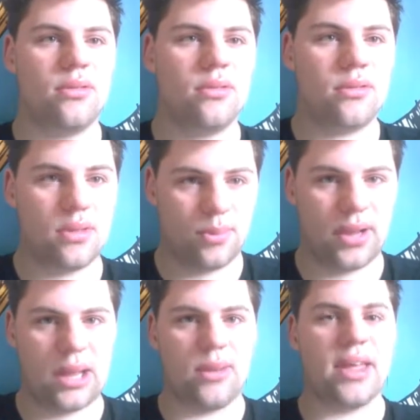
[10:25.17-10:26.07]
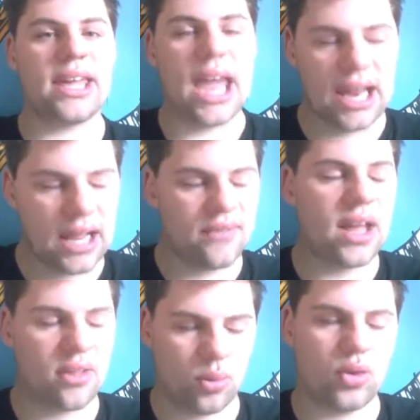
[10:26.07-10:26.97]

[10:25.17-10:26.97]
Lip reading: Again, if that's what you're collecting them for.